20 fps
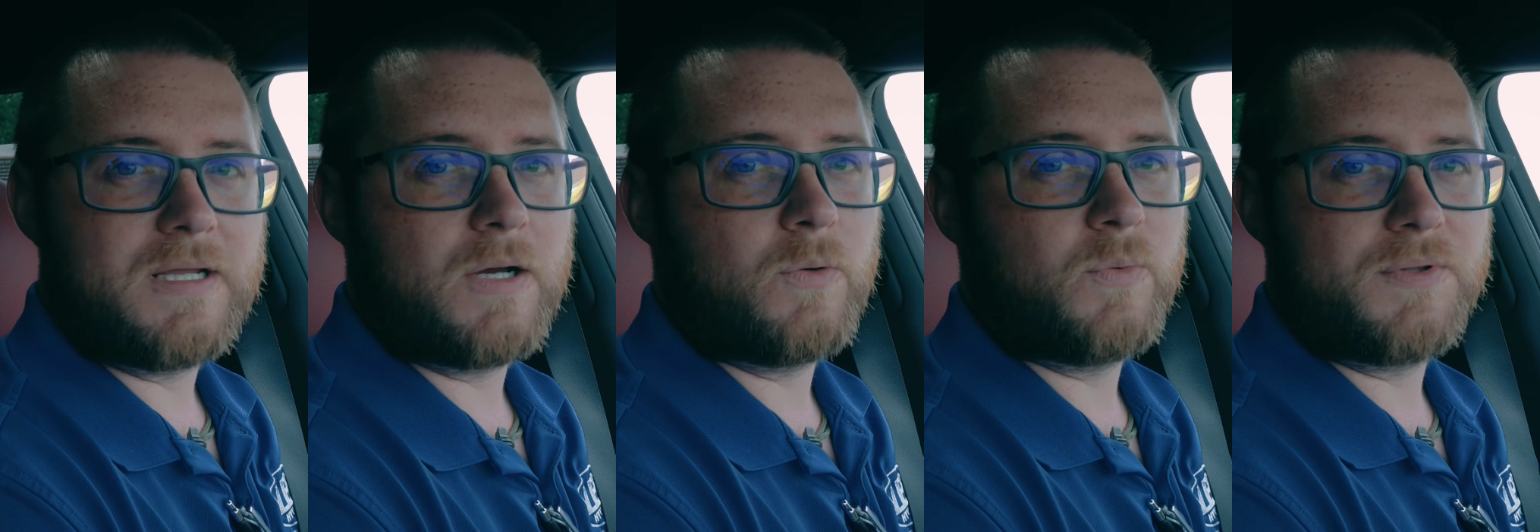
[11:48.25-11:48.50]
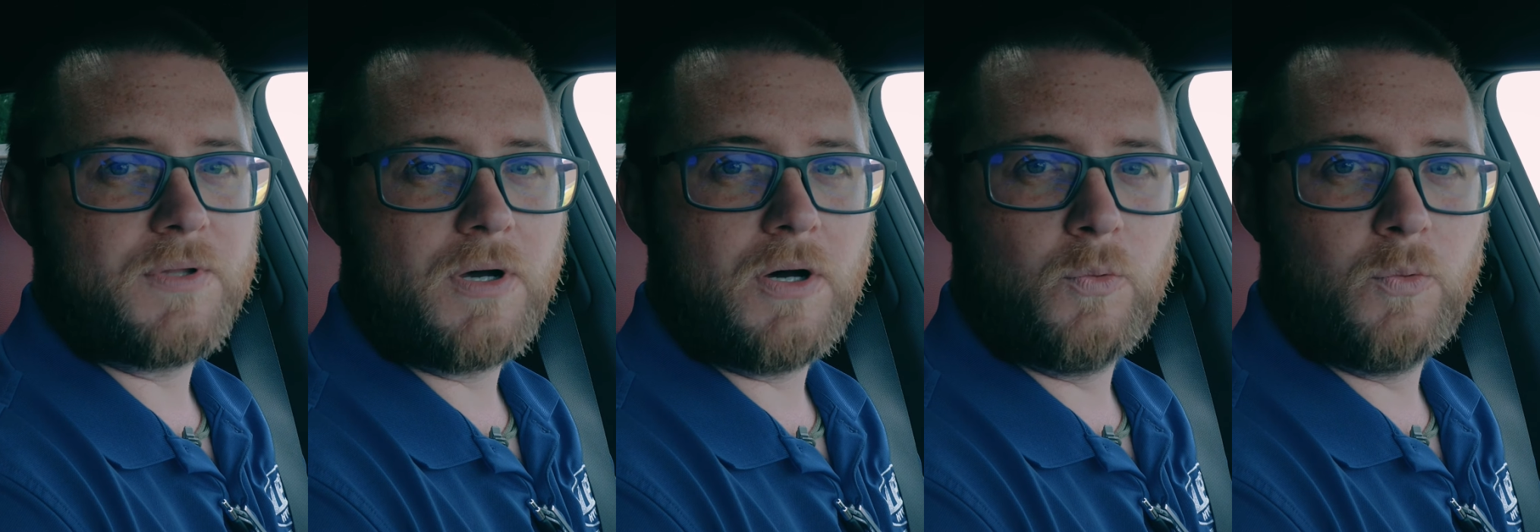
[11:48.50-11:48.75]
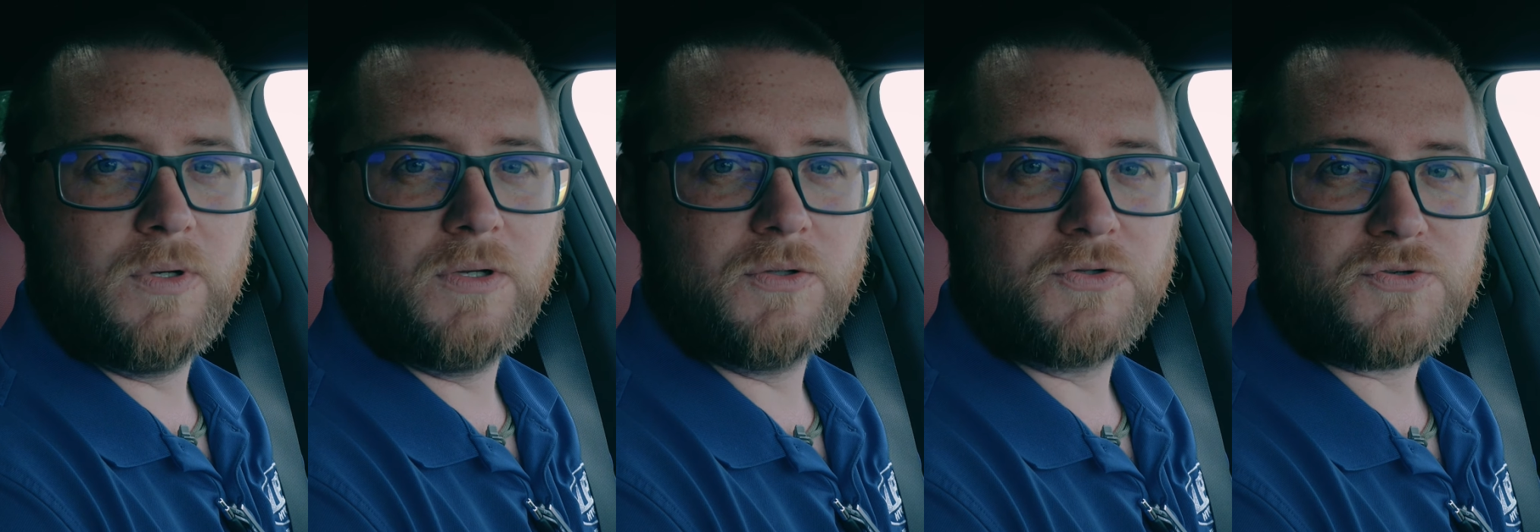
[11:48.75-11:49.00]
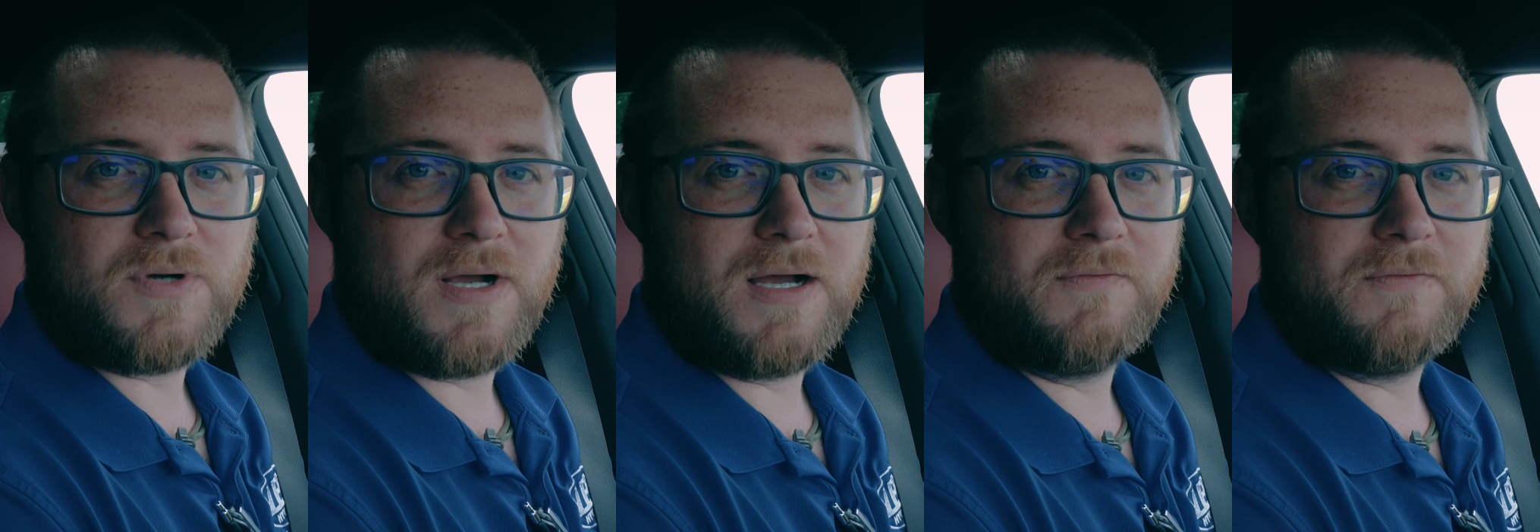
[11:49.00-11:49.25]
Now with all-wheel
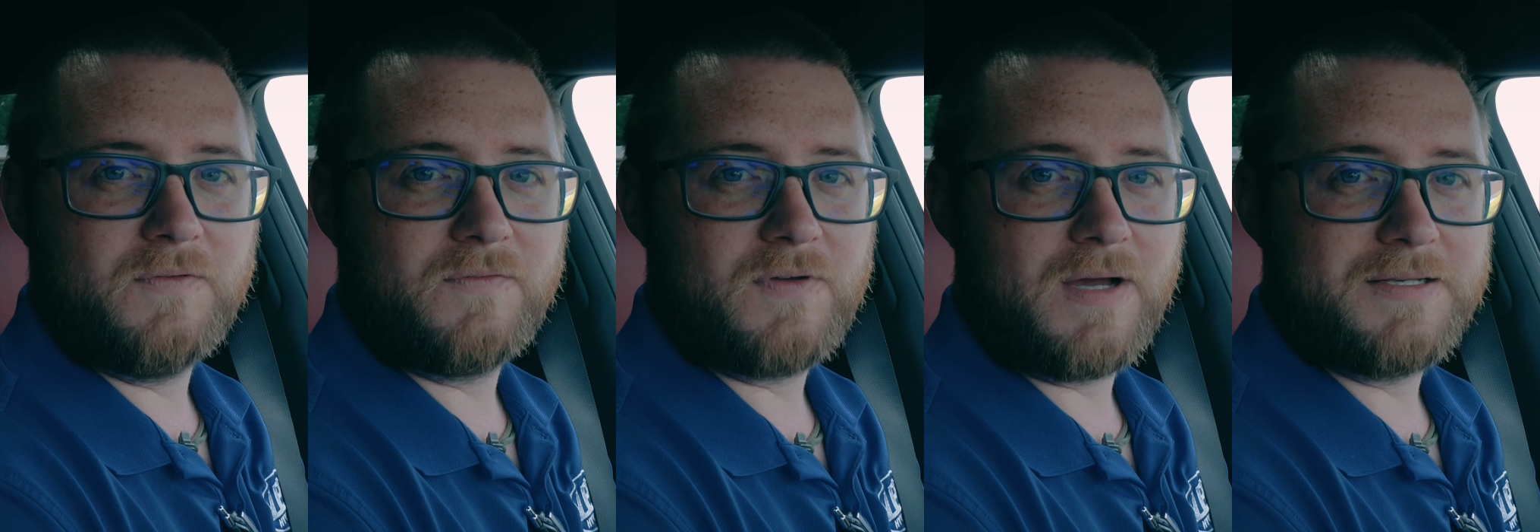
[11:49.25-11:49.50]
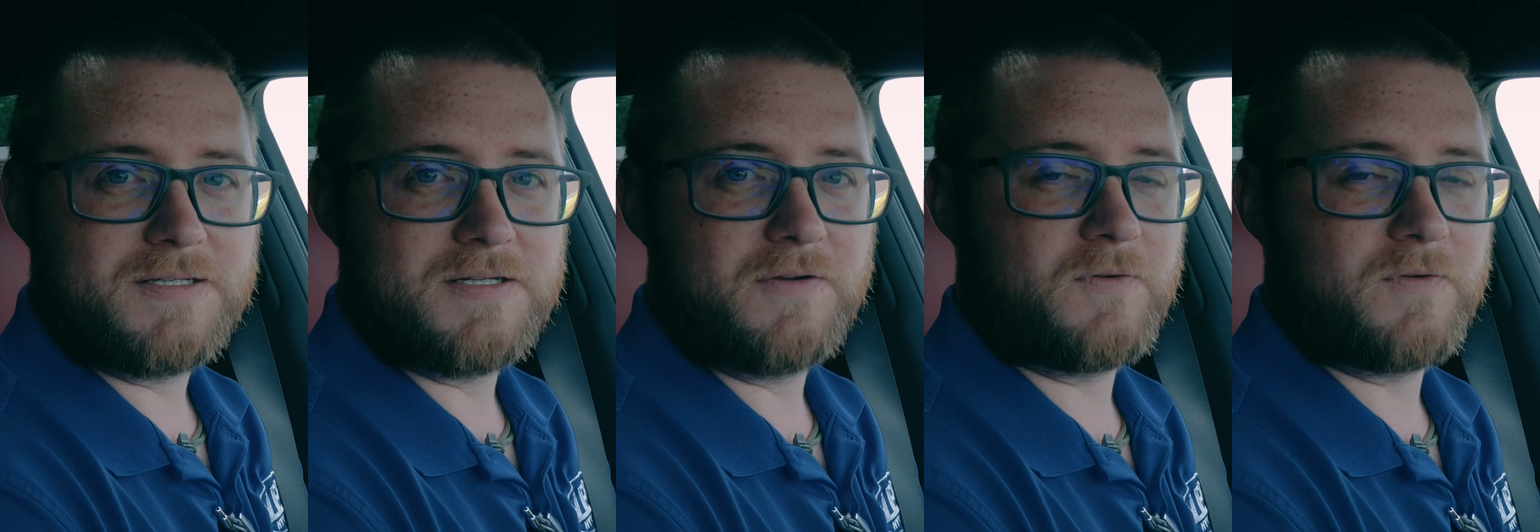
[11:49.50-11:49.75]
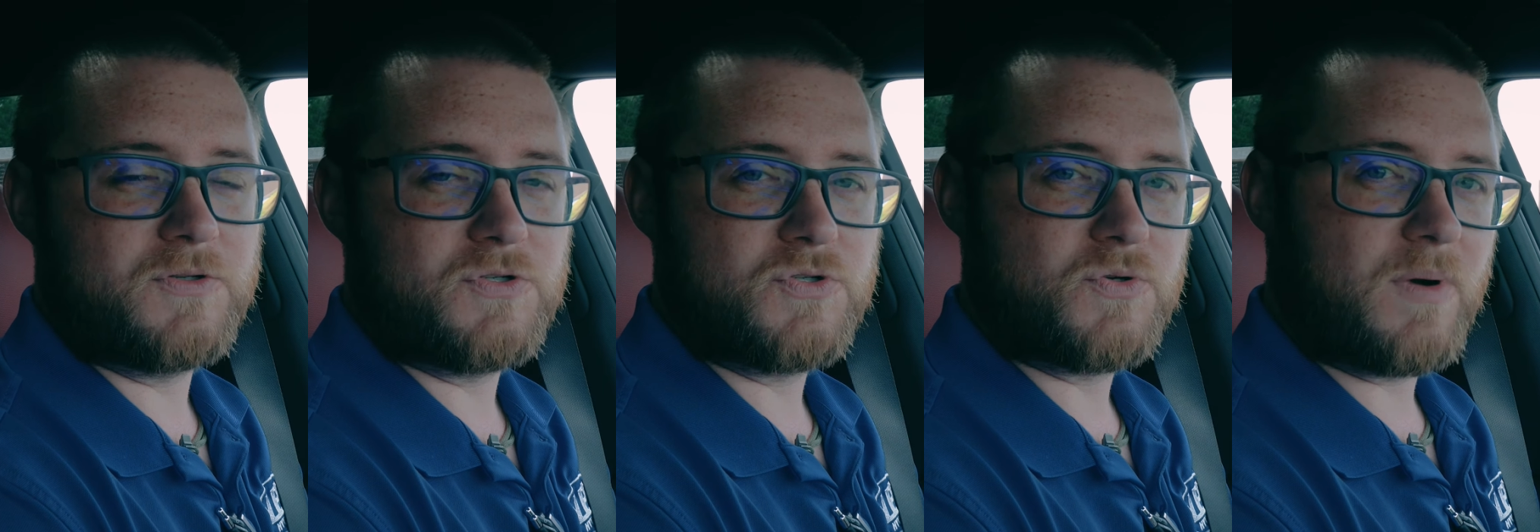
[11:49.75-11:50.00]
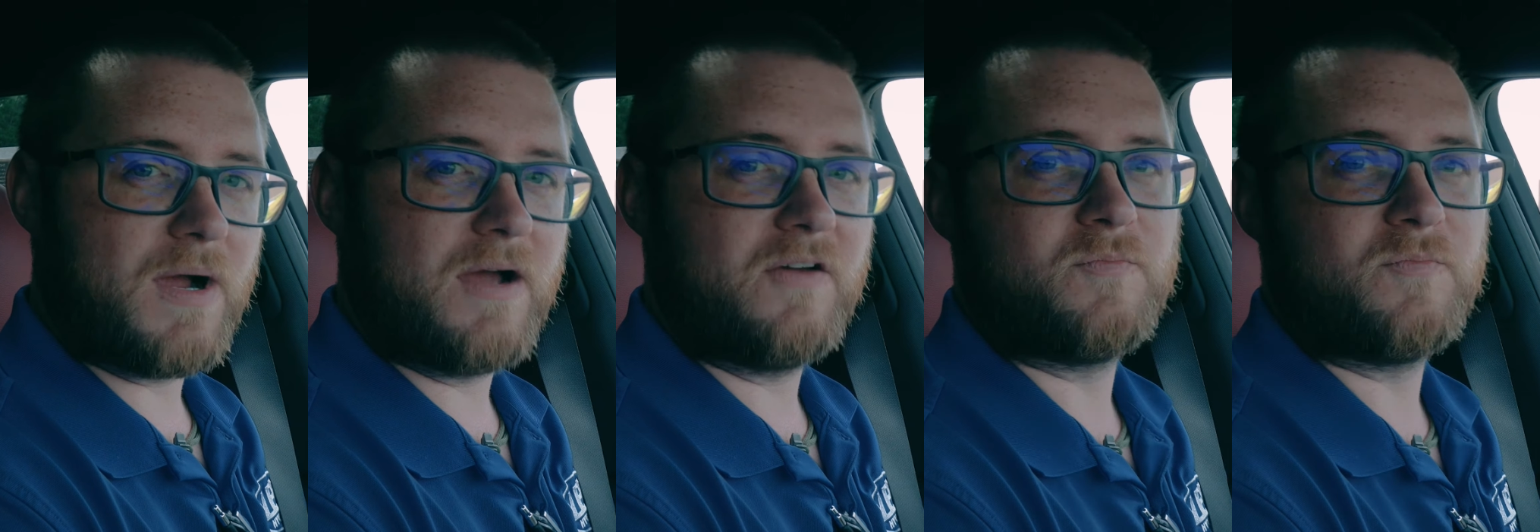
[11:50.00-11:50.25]
drive, you've got different
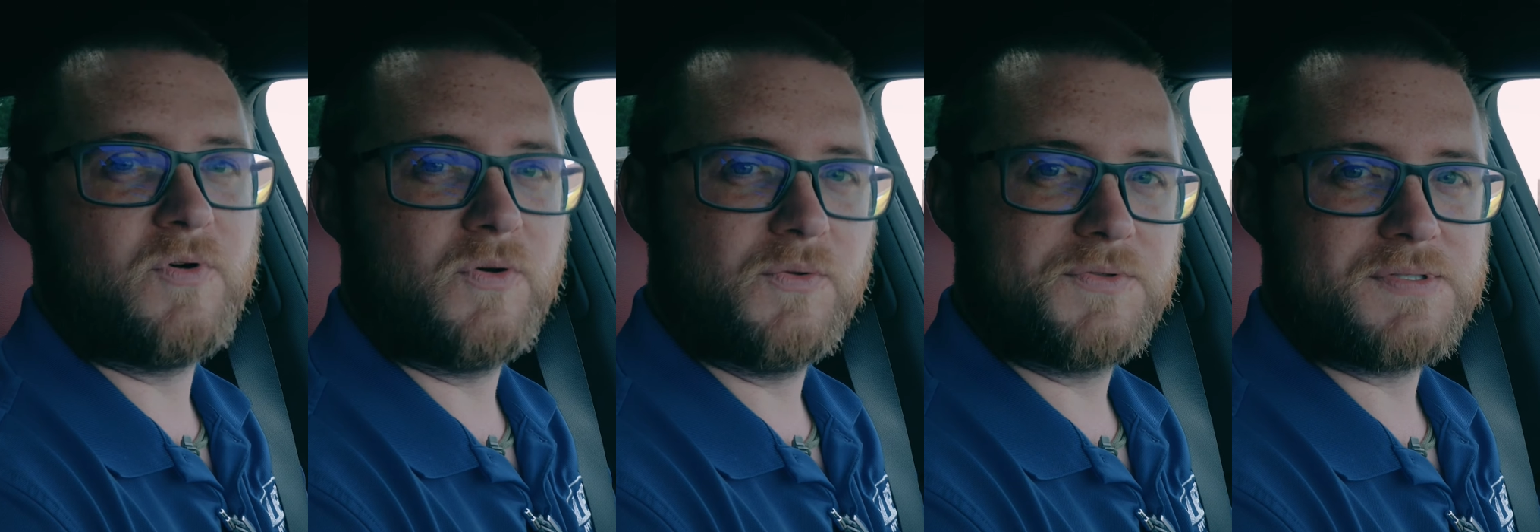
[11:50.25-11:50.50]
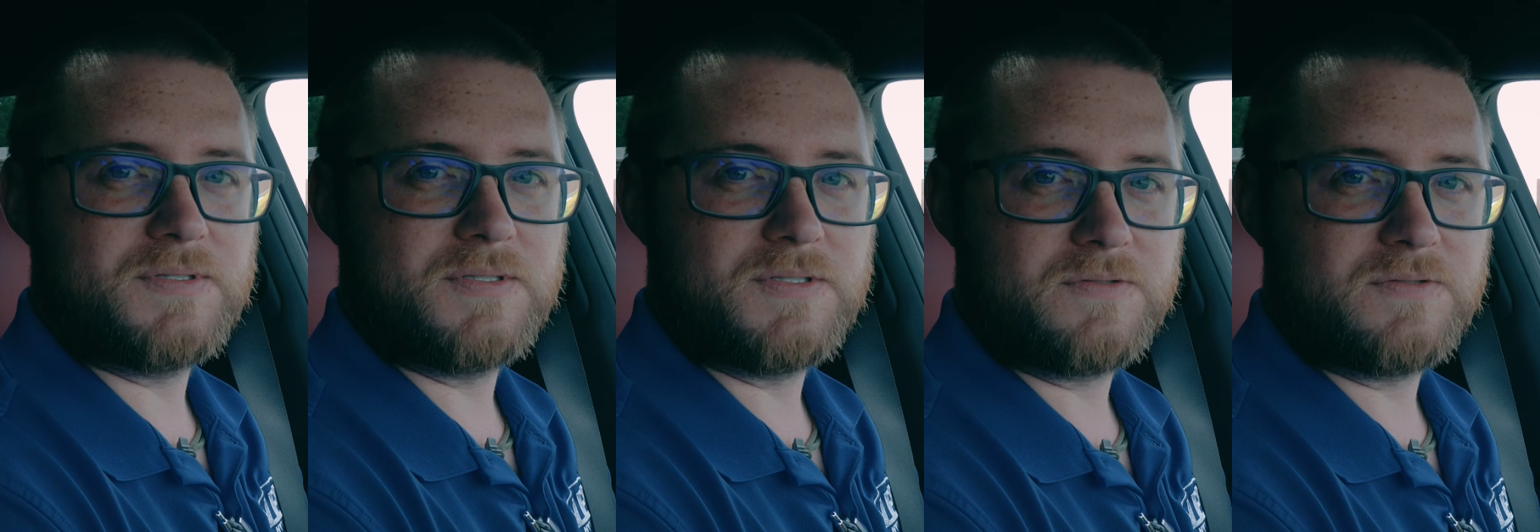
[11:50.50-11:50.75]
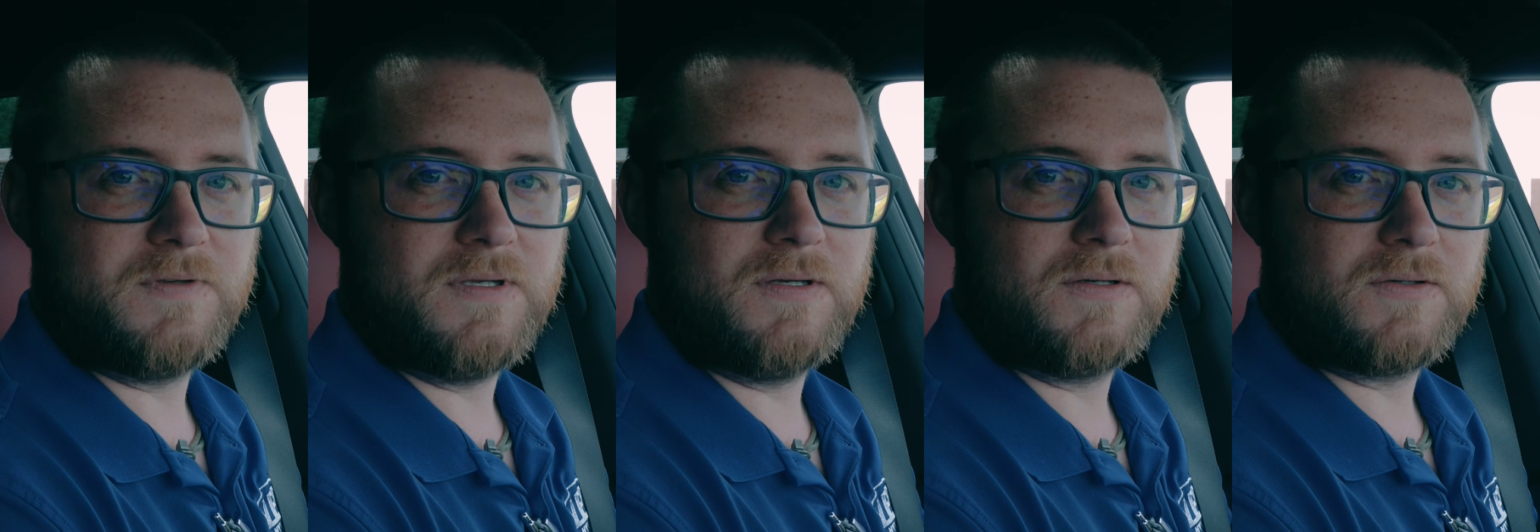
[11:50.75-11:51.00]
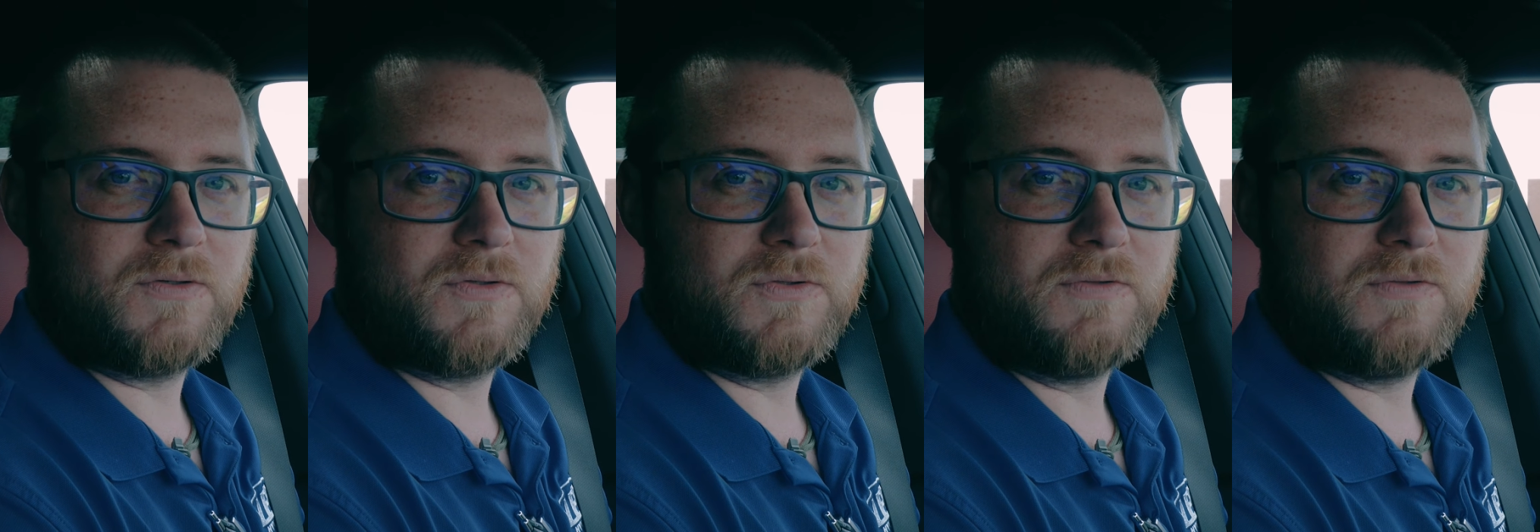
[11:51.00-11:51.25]
drive modes in this vehicle.